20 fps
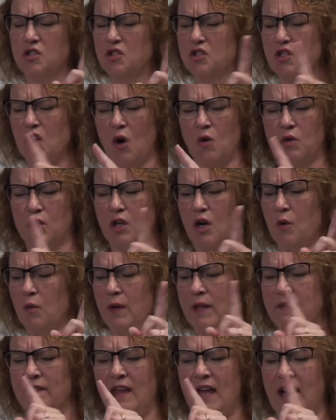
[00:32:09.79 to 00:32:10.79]
Don't go
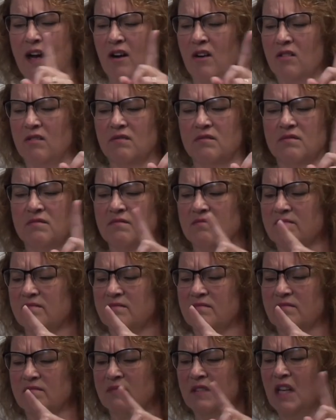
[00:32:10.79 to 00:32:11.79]
in there.
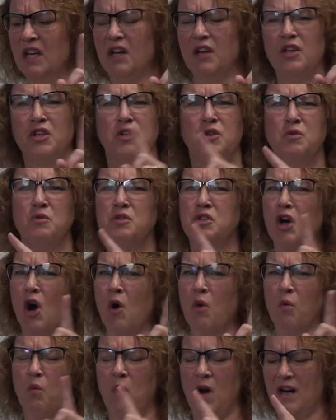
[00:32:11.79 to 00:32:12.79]
You
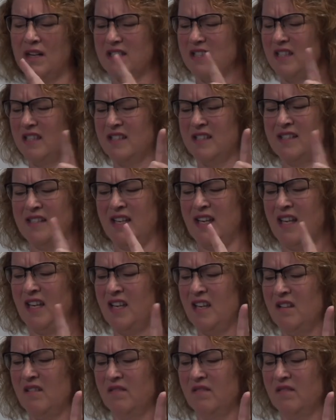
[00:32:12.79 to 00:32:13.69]
don't want to see.